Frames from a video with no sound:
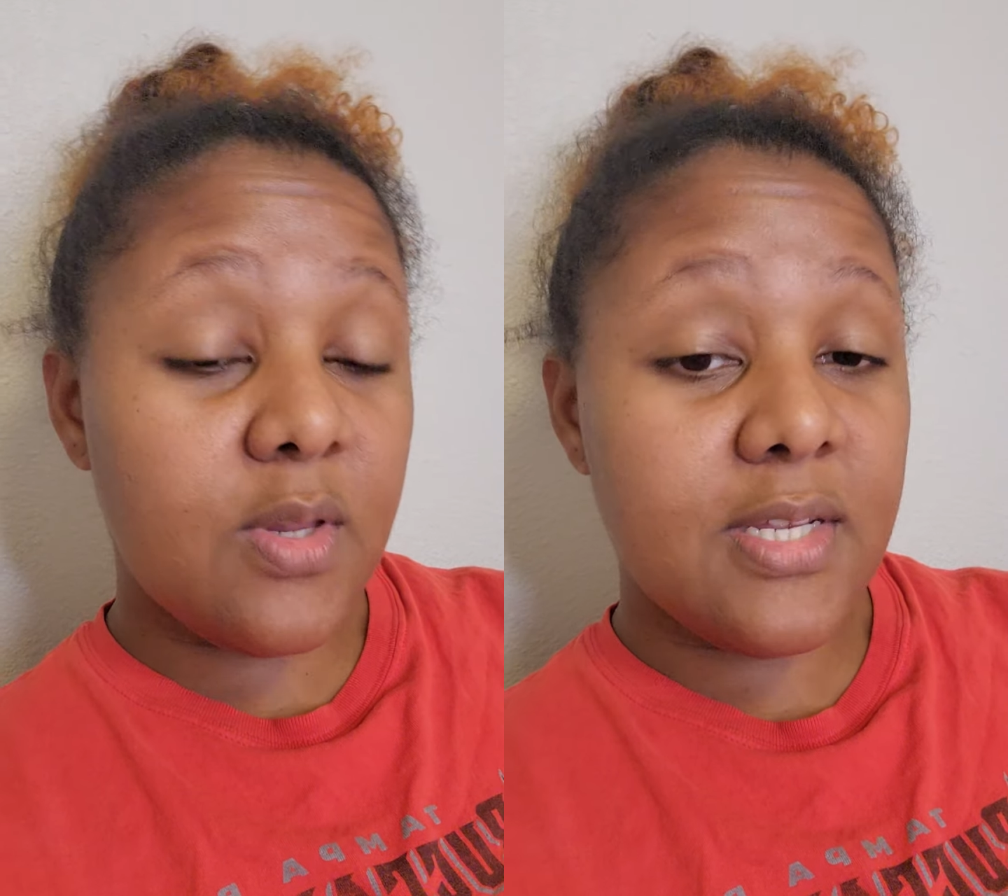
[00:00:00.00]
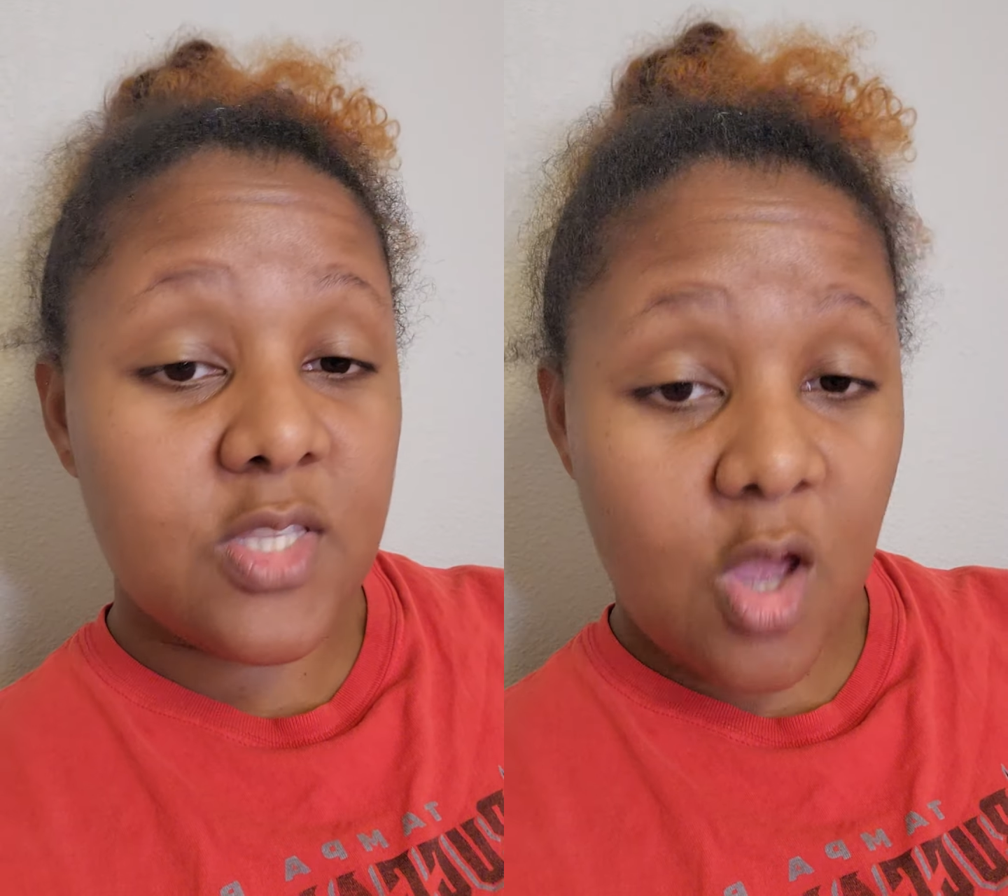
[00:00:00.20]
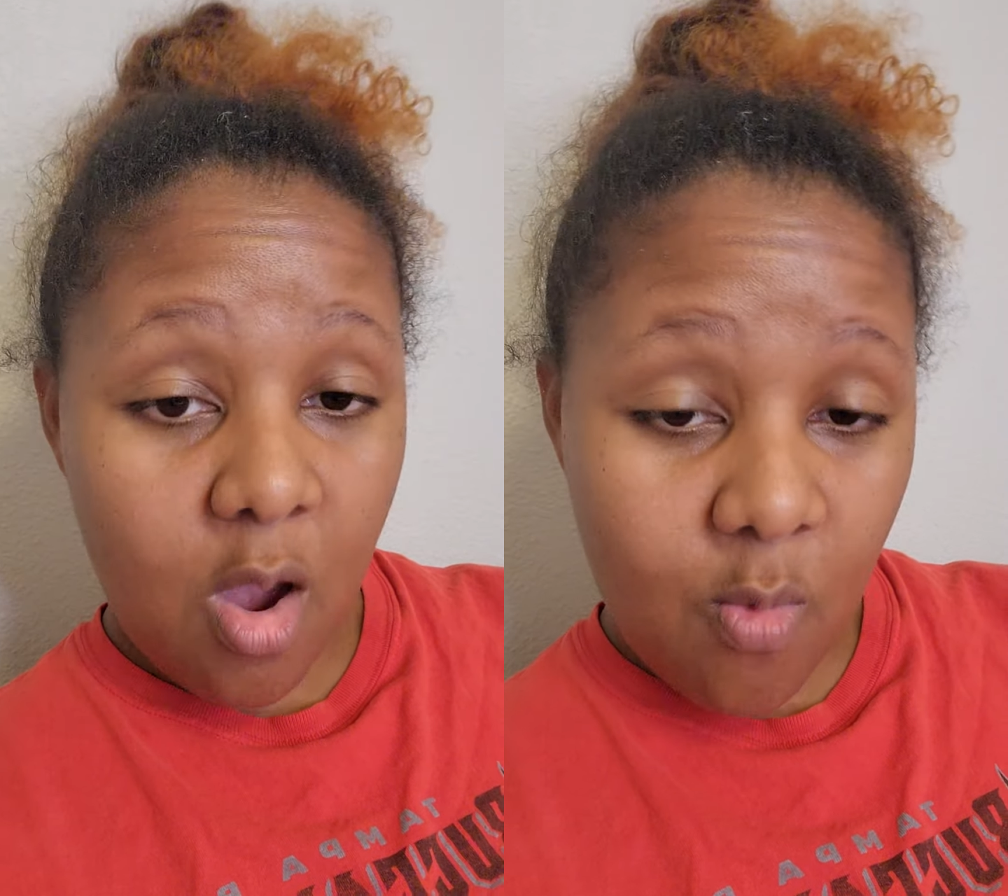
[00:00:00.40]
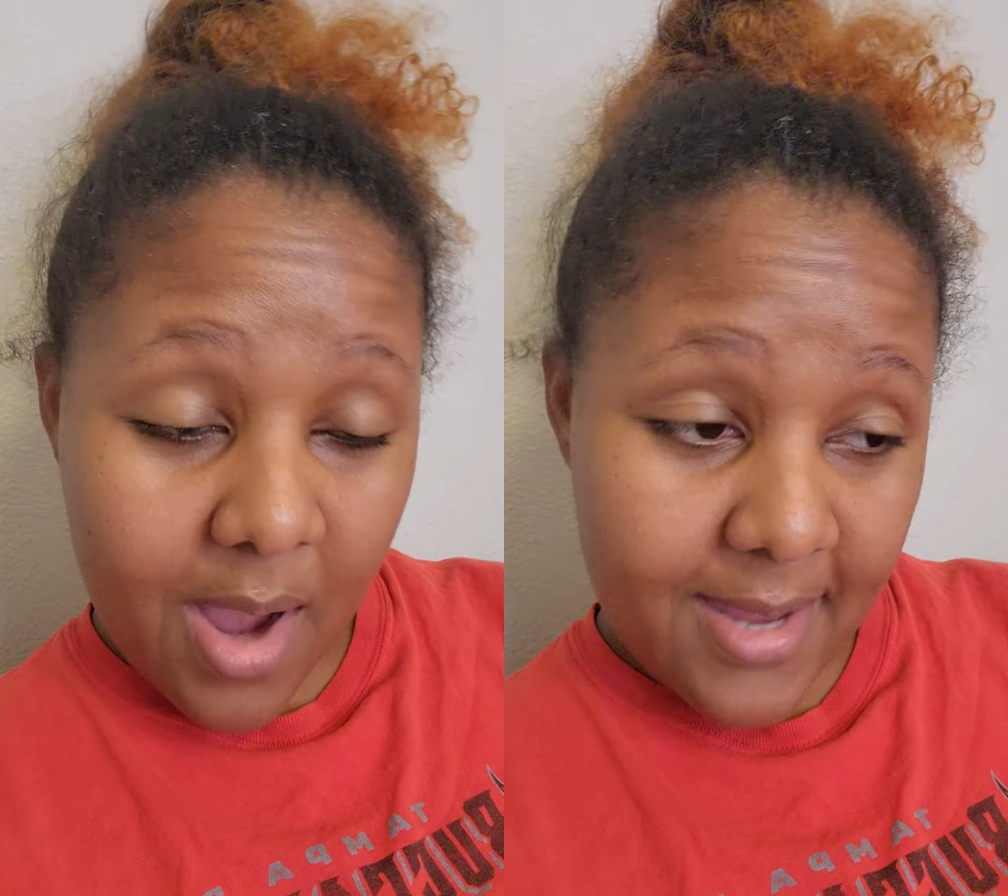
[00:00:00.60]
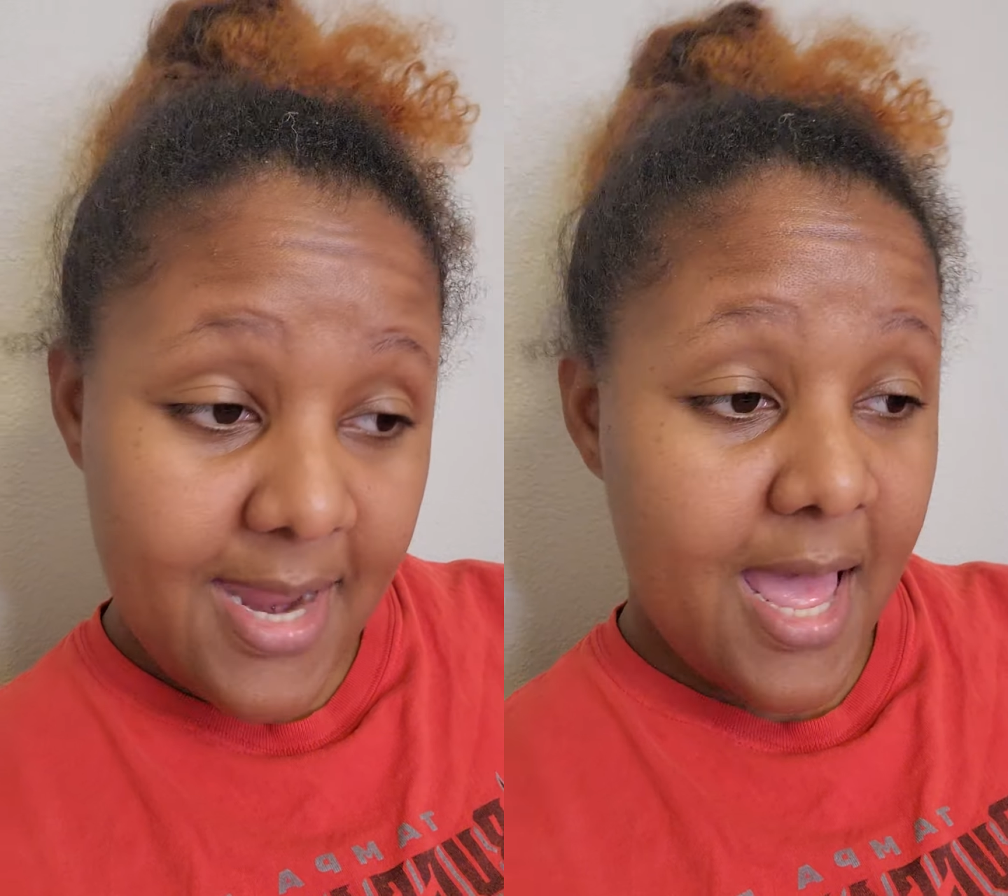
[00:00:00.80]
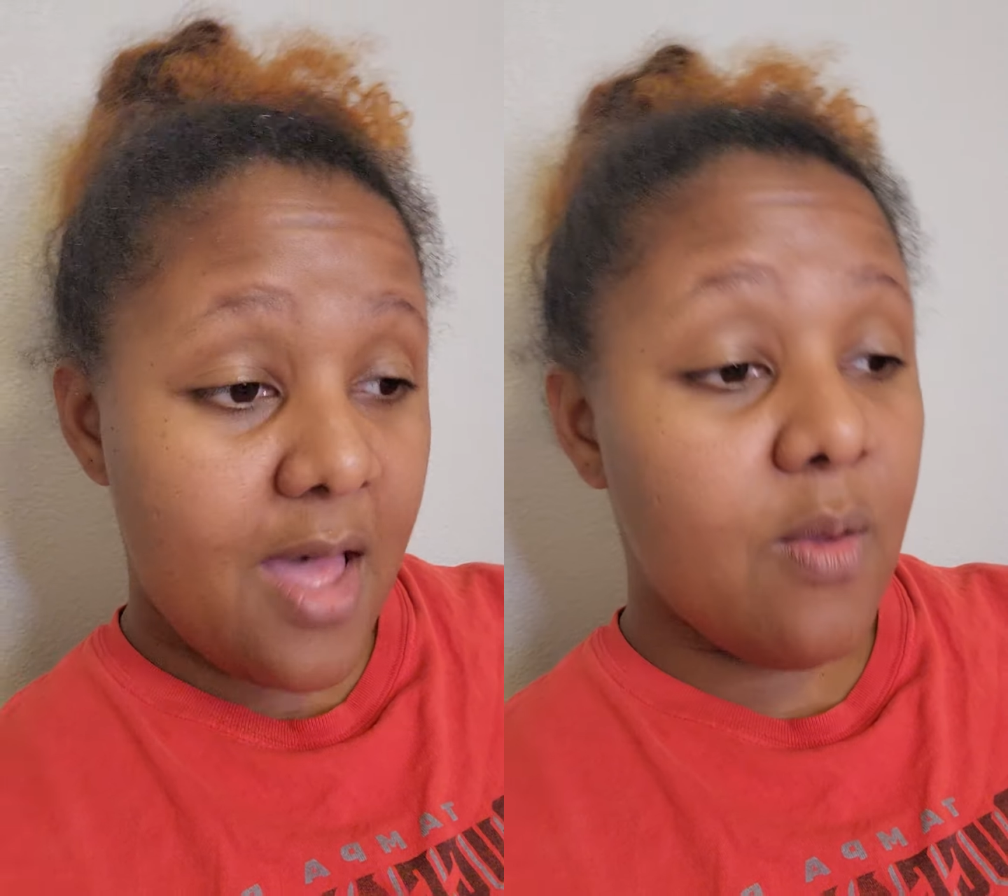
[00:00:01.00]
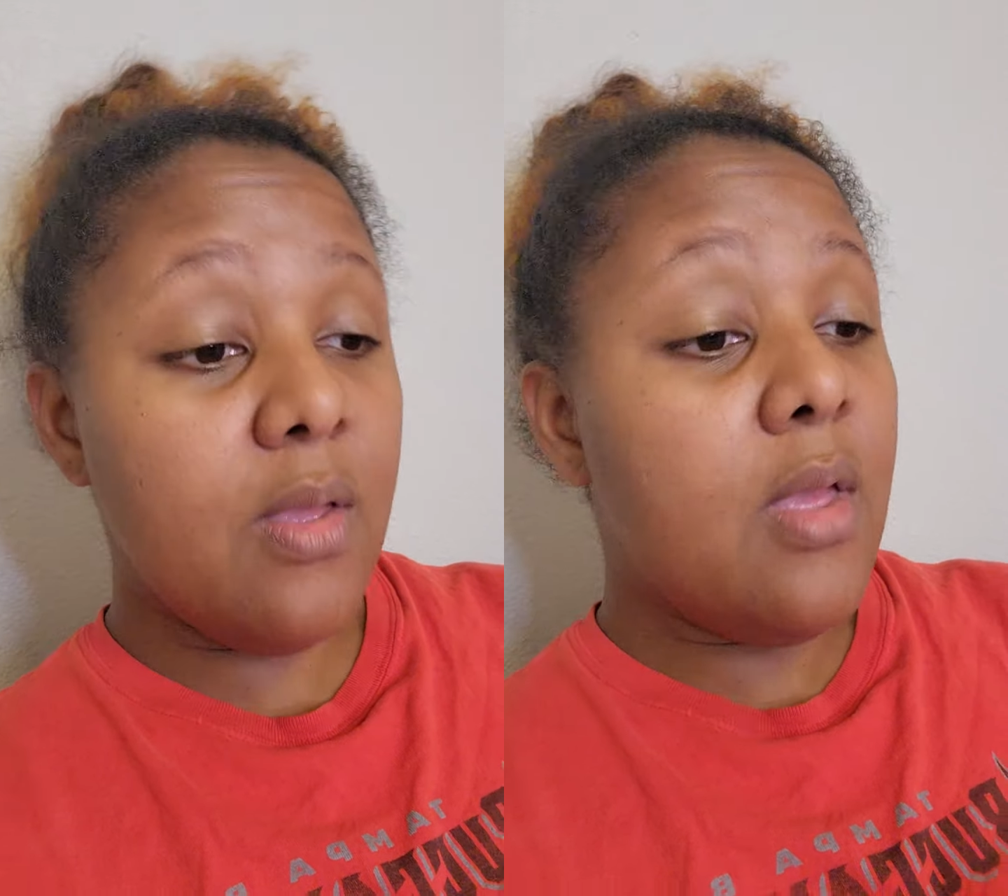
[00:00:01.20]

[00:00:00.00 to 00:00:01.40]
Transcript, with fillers: let's start right now.